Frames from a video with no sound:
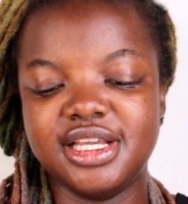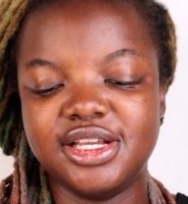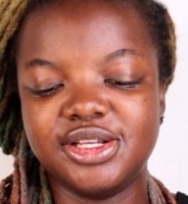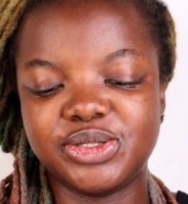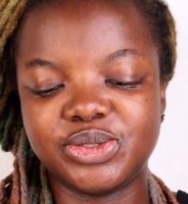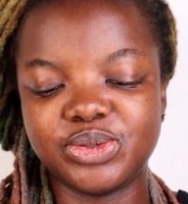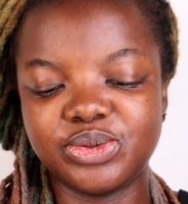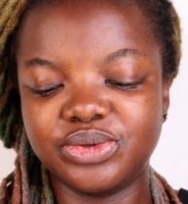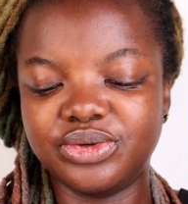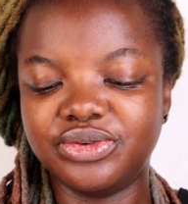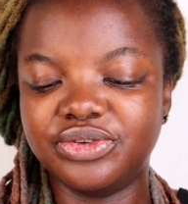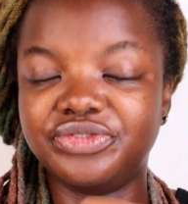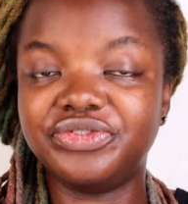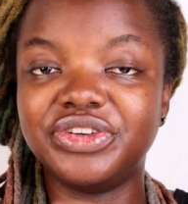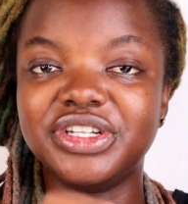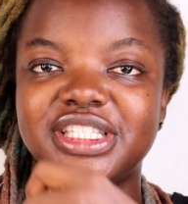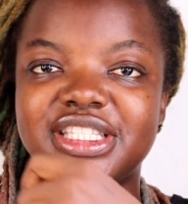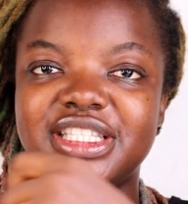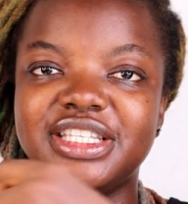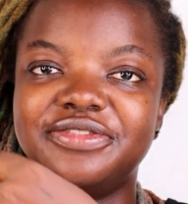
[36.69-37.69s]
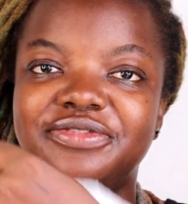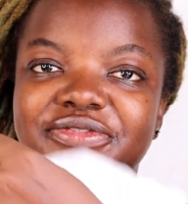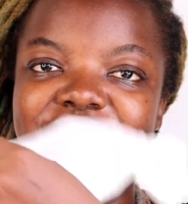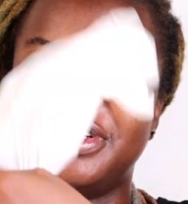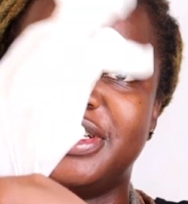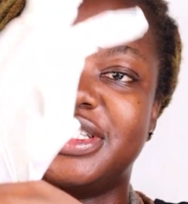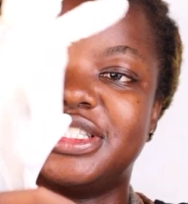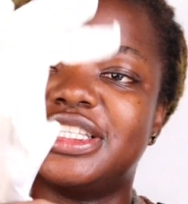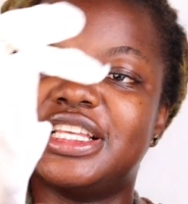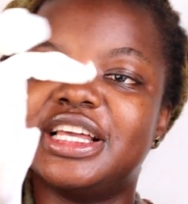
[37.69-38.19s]
So first thing
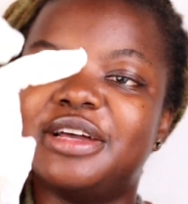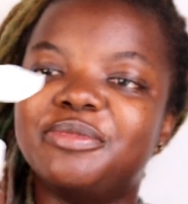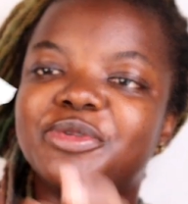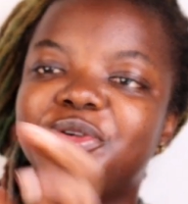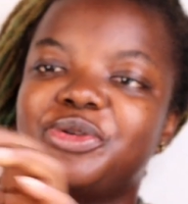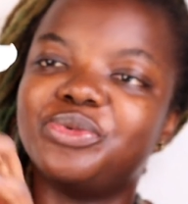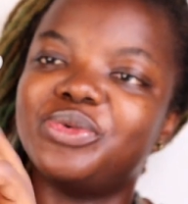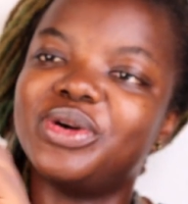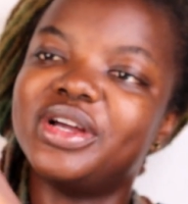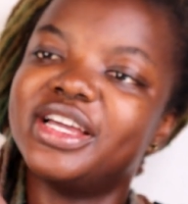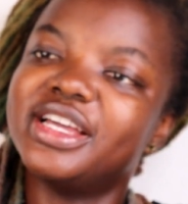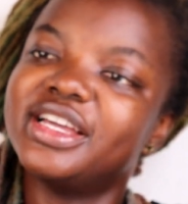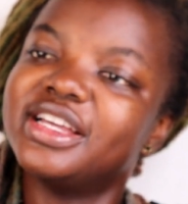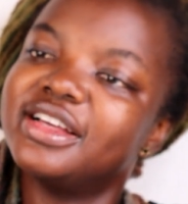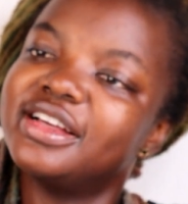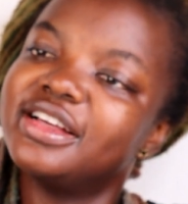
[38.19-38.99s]
first, I'm gonna wear